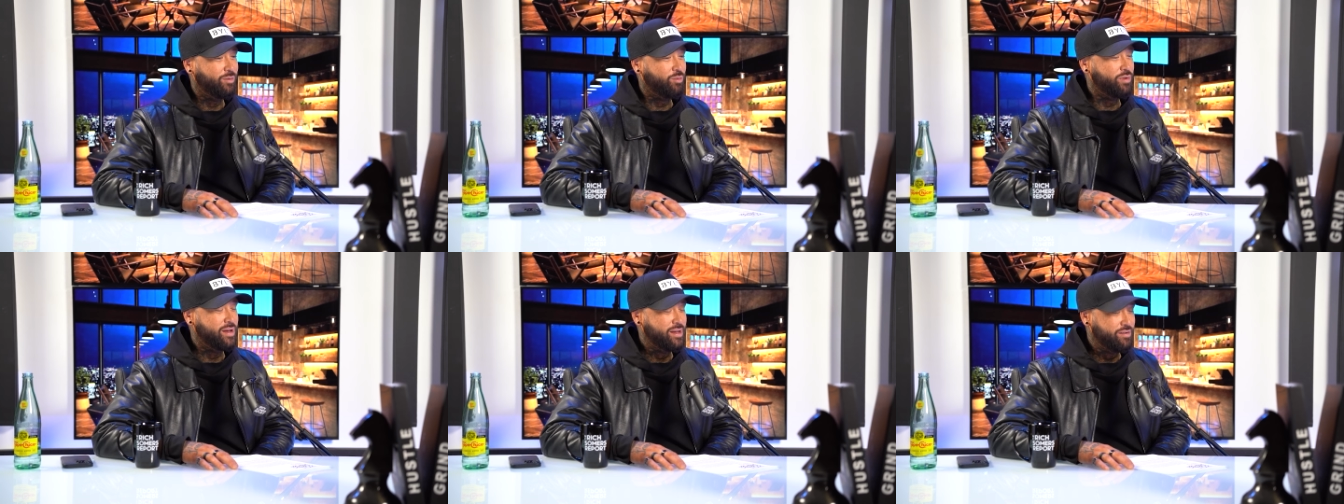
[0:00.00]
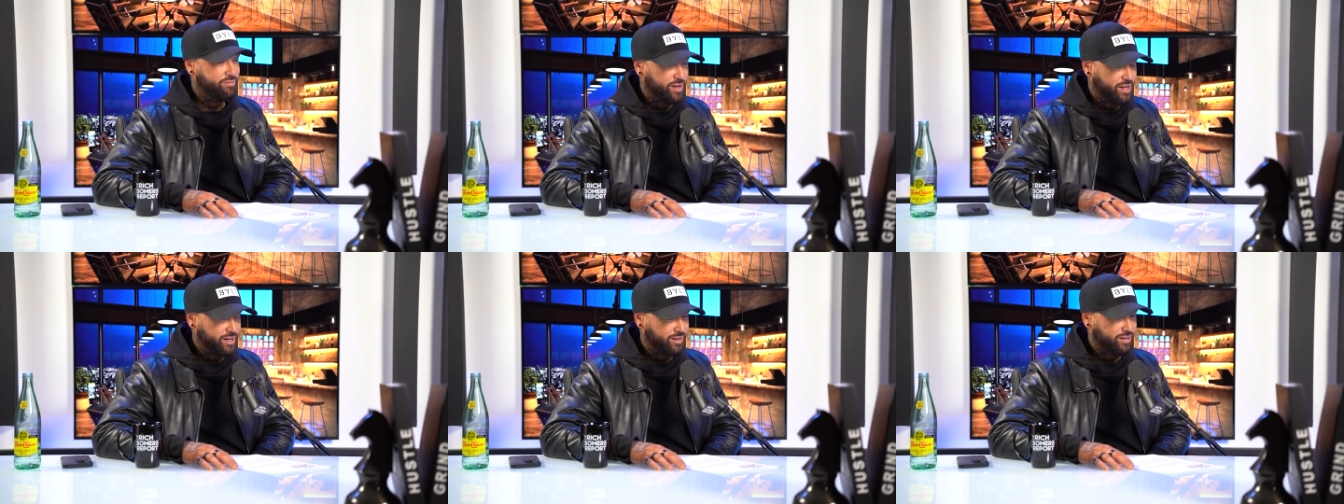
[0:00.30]

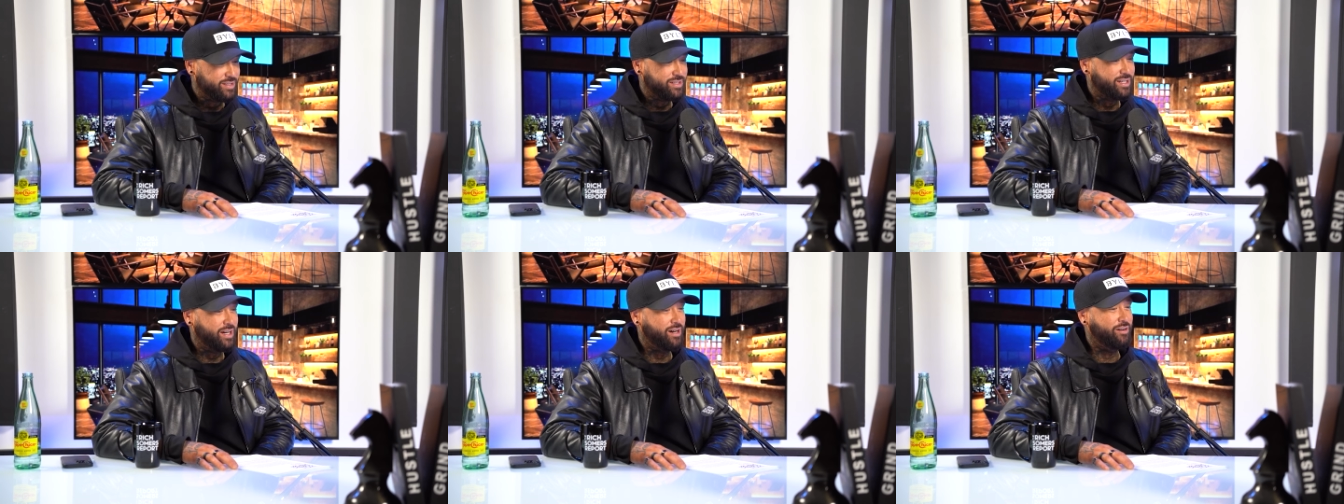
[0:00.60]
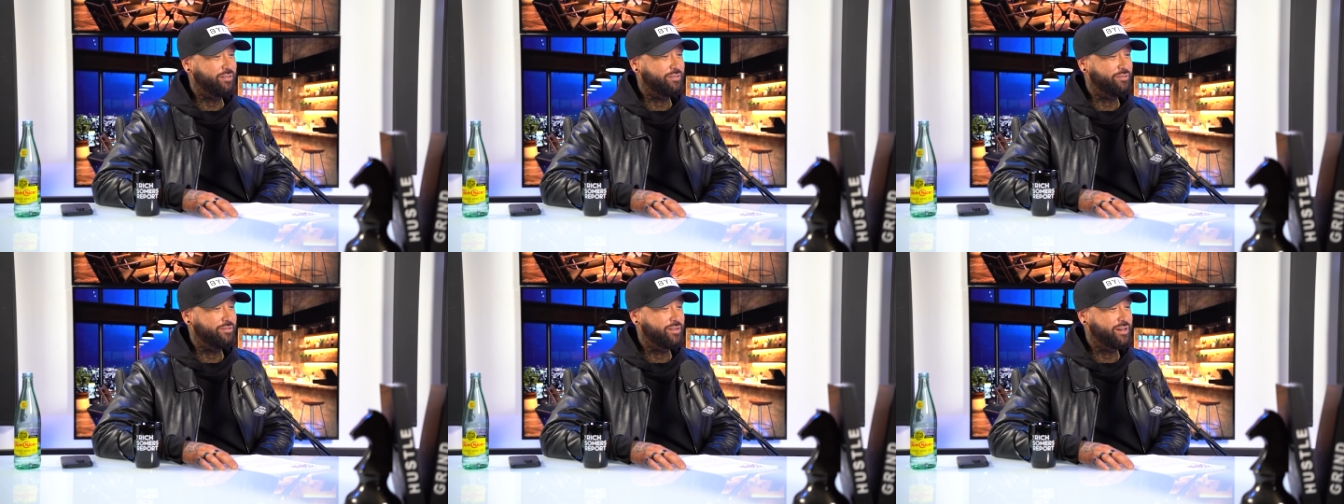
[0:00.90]
reinvent
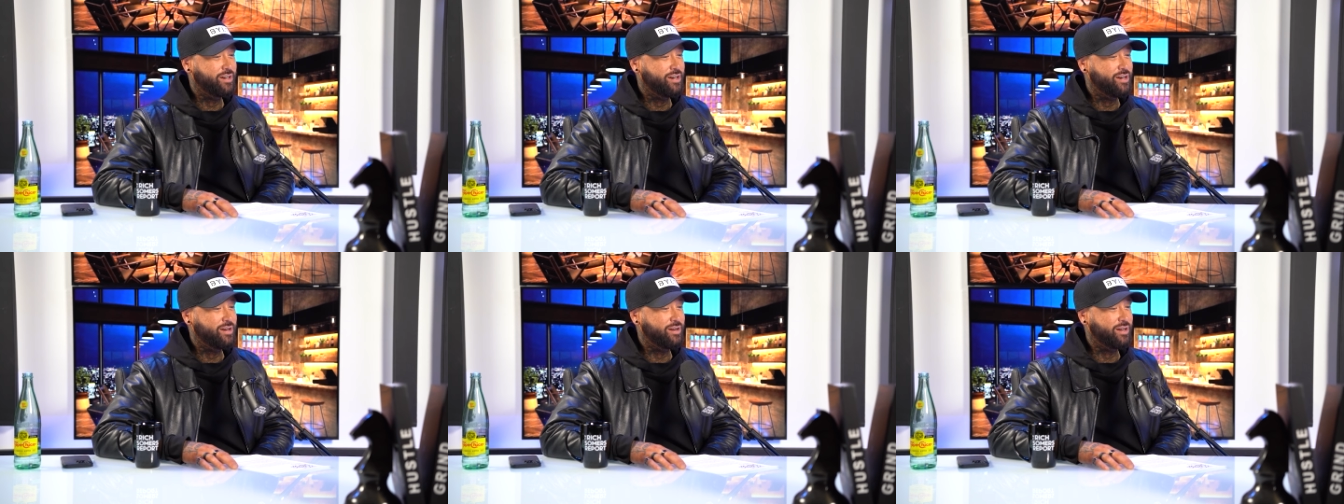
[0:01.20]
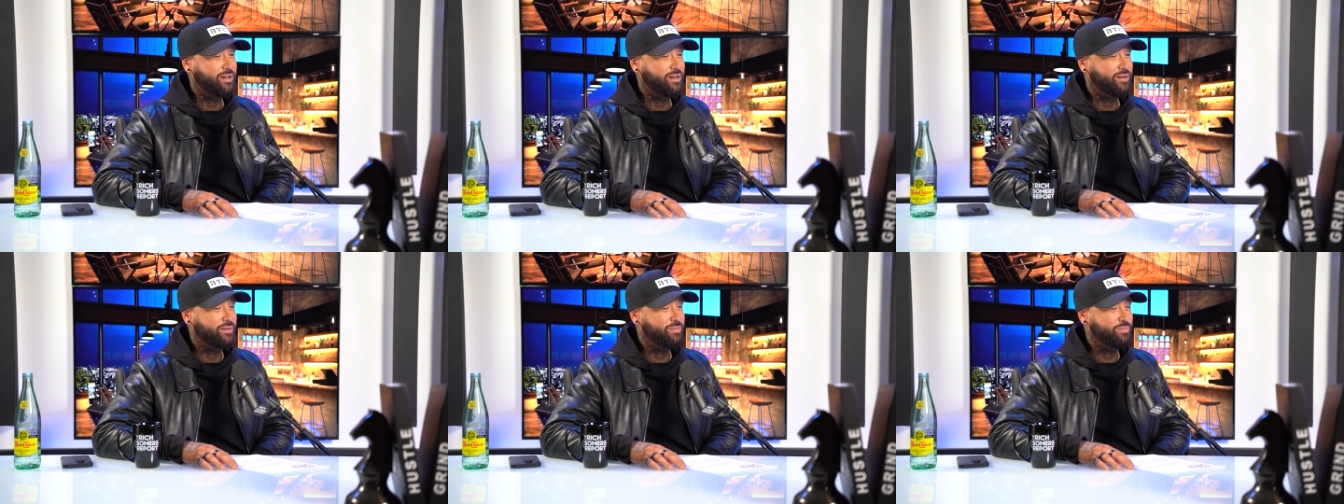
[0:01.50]
yourself,
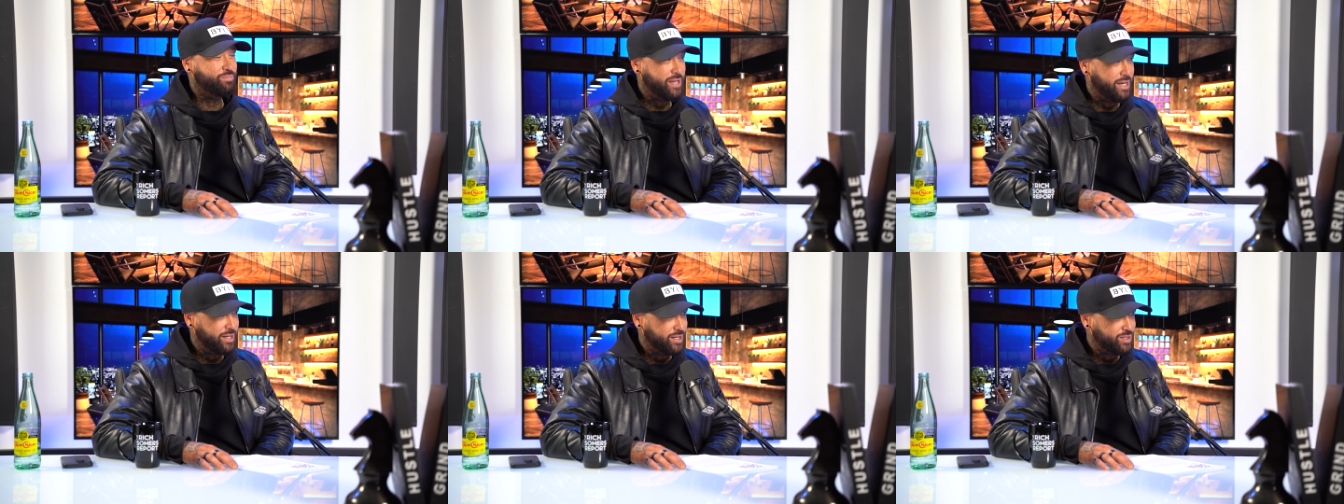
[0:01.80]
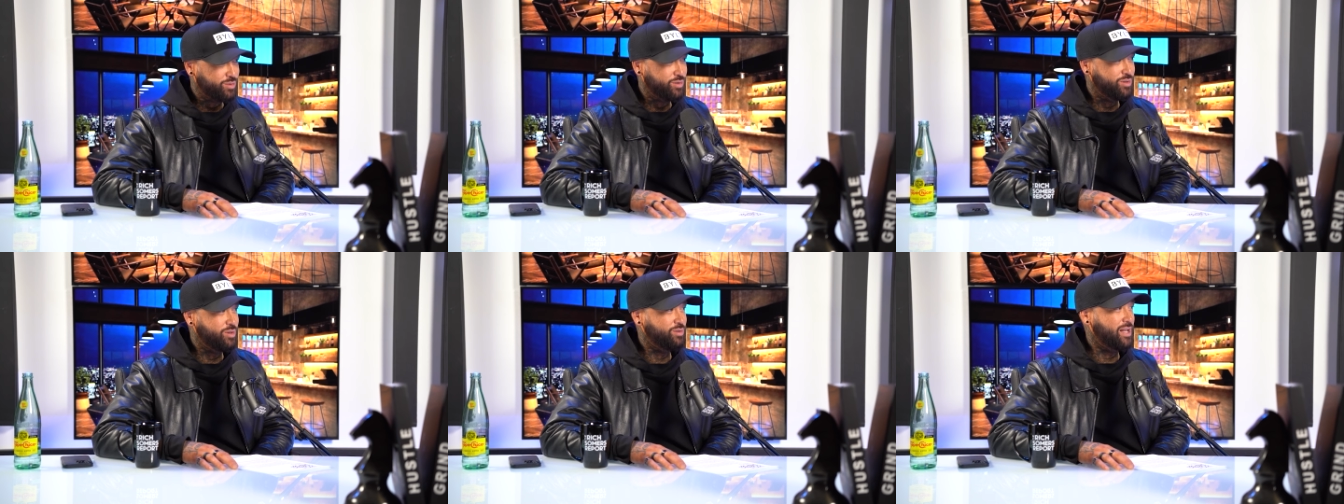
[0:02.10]
take
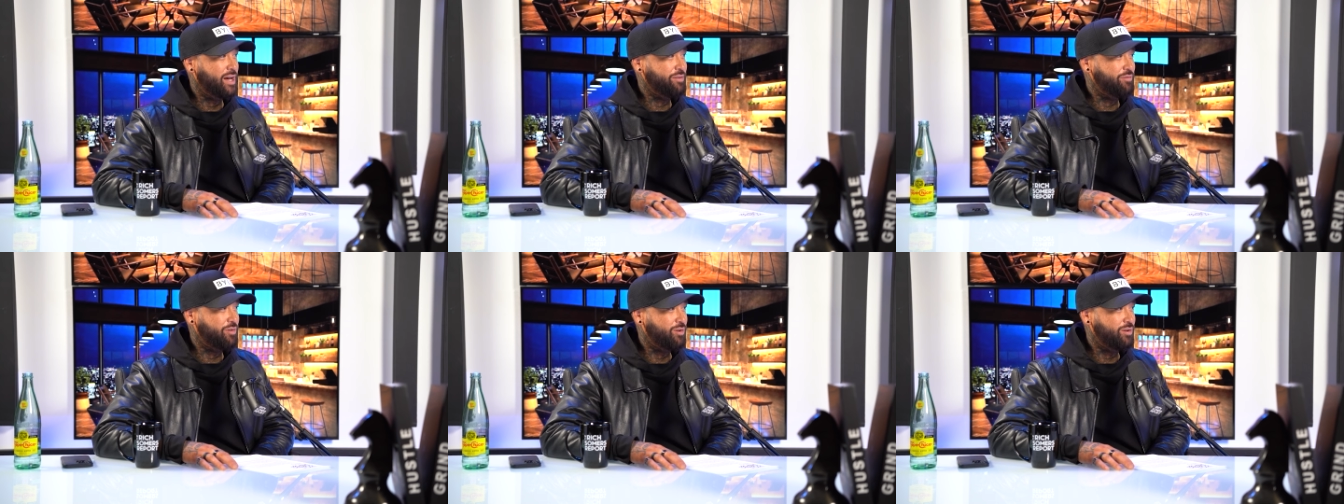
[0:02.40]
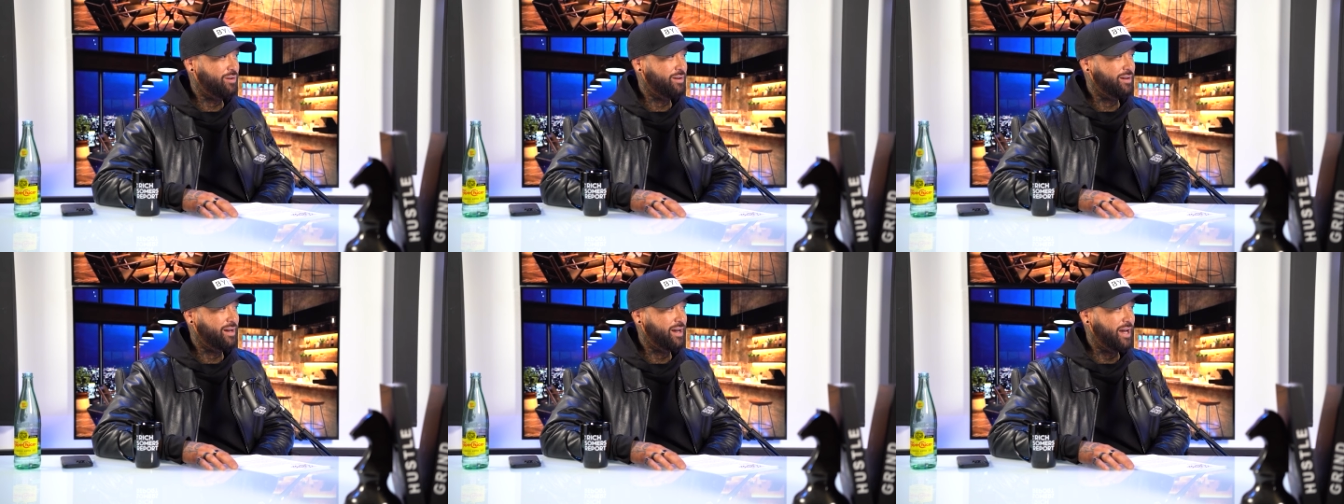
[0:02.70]
it to a new
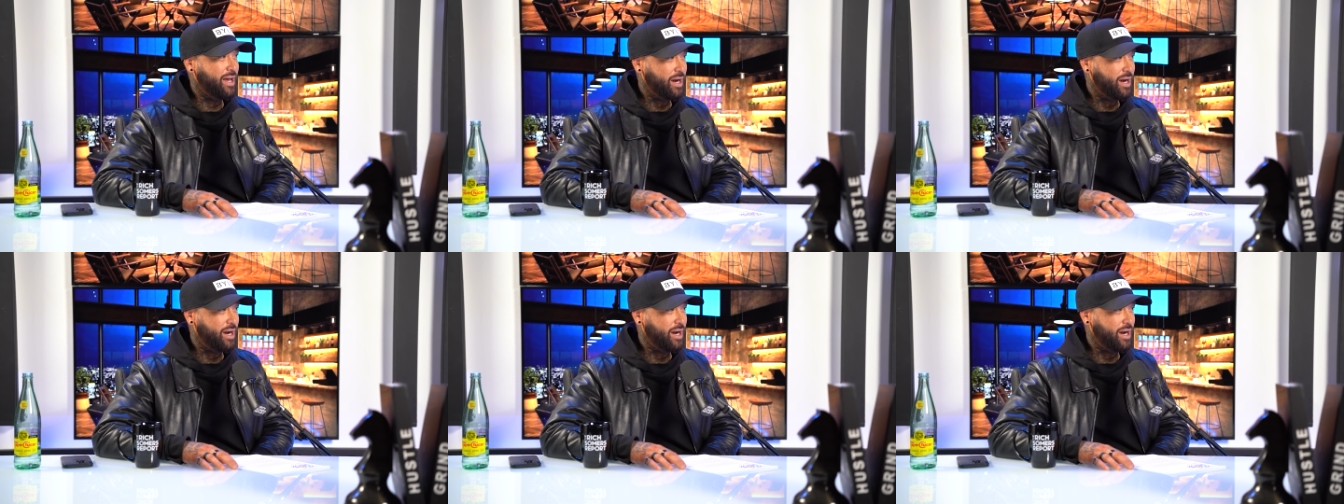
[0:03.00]
level,